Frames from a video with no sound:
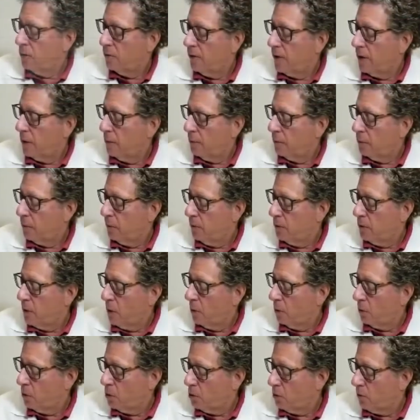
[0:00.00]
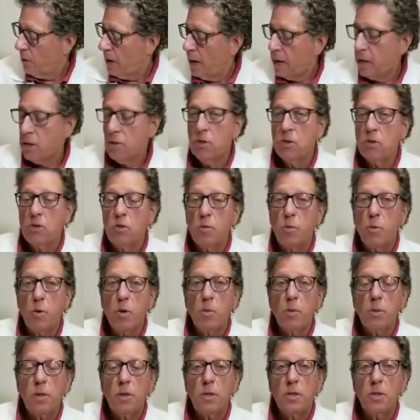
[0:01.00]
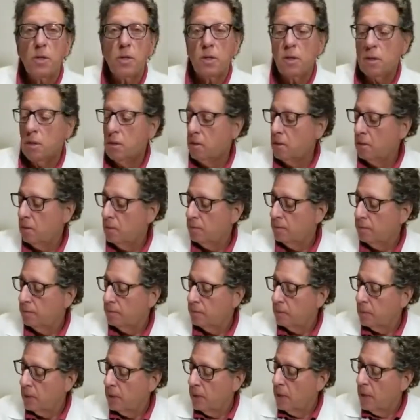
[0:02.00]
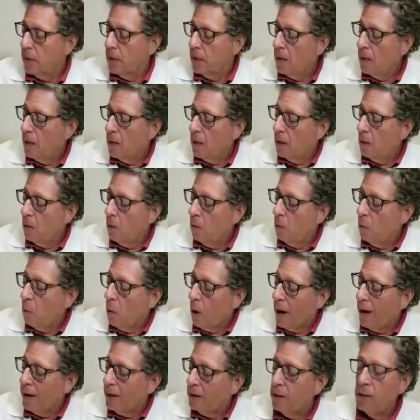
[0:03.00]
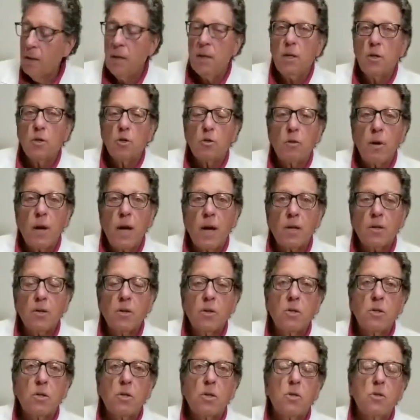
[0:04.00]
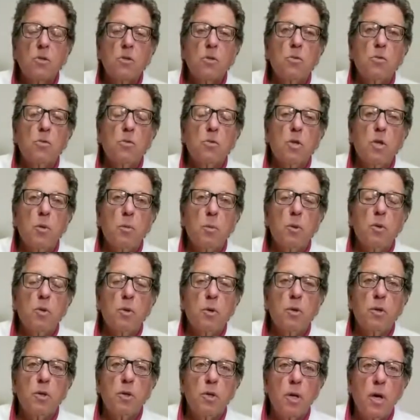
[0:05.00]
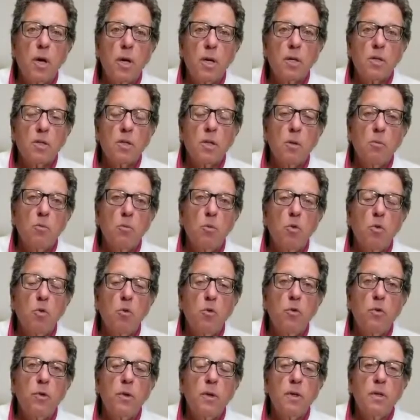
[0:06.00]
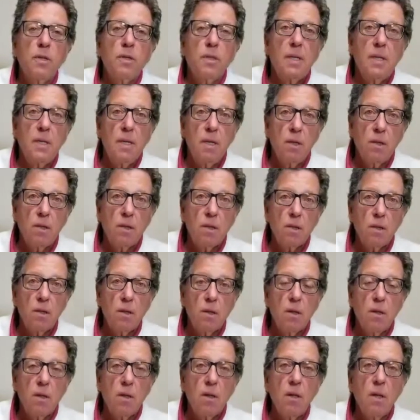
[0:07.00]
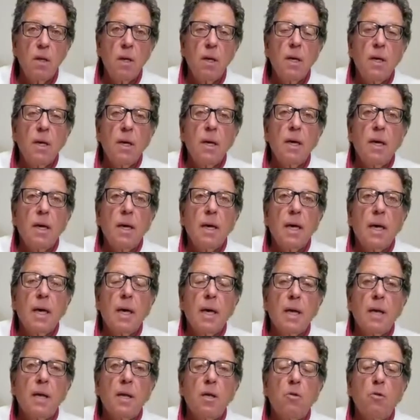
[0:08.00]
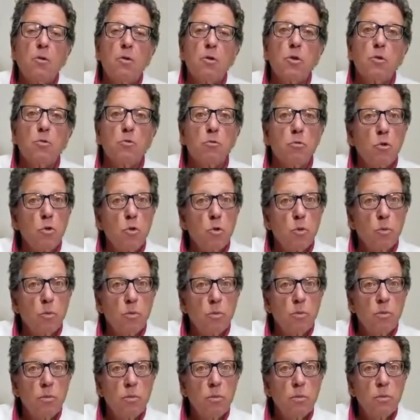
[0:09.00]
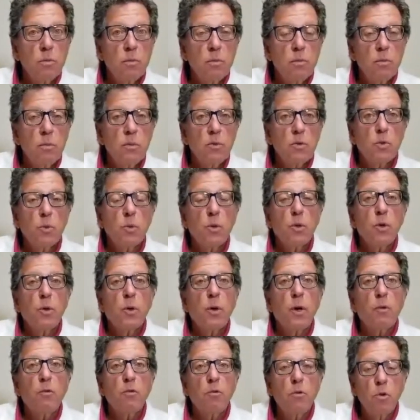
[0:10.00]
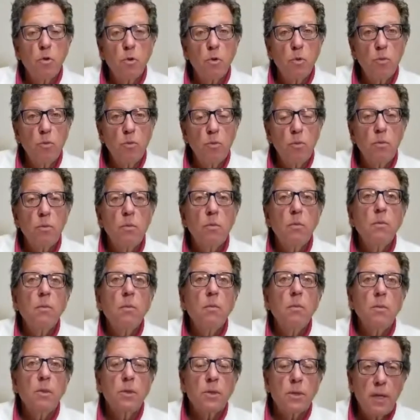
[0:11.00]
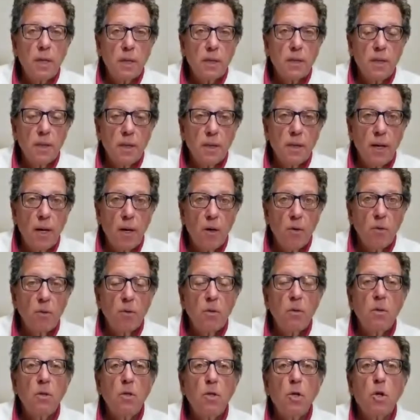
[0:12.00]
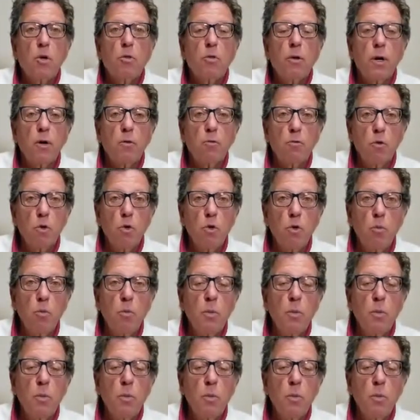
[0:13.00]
development, there are no extractions of permanent teeth. Why do you need extractions? Because typical orthodontists, they move teeth and there isn't room. So when you don't have room, you take teeth out, you create room,